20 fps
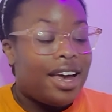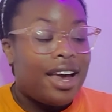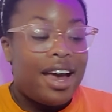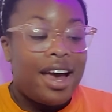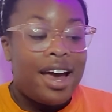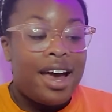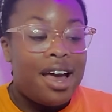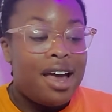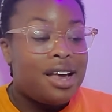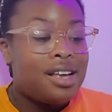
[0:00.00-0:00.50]

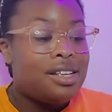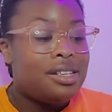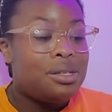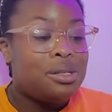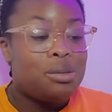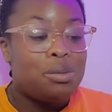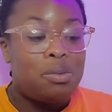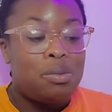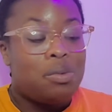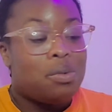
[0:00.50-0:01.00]

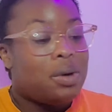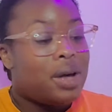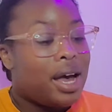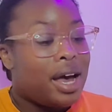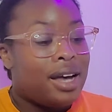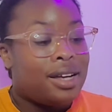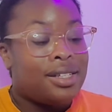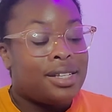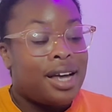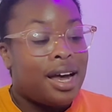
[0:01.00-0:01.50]
As
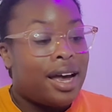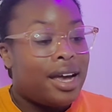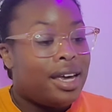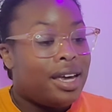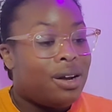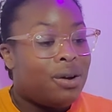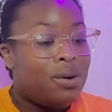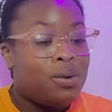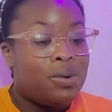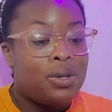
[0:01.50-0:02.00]
I
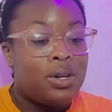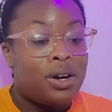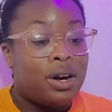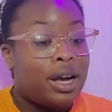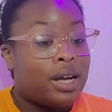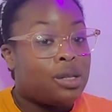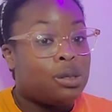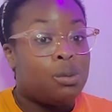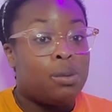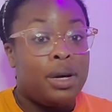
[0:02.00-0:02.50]
get older,
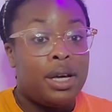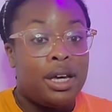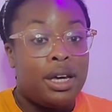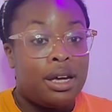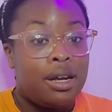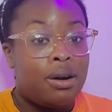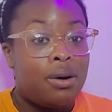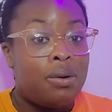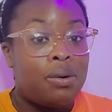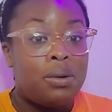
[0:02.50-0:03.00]
as we
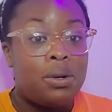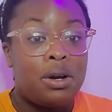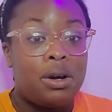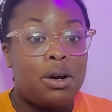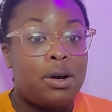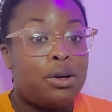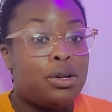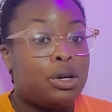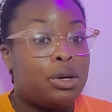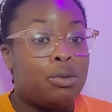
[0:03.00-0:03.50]
get
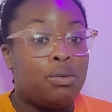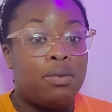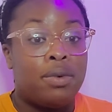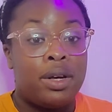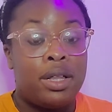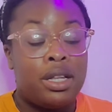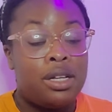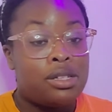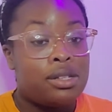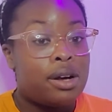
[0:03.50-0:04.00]
older, you
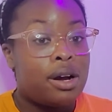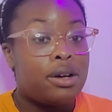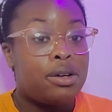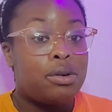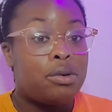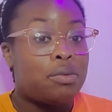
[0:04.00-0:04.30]
really start to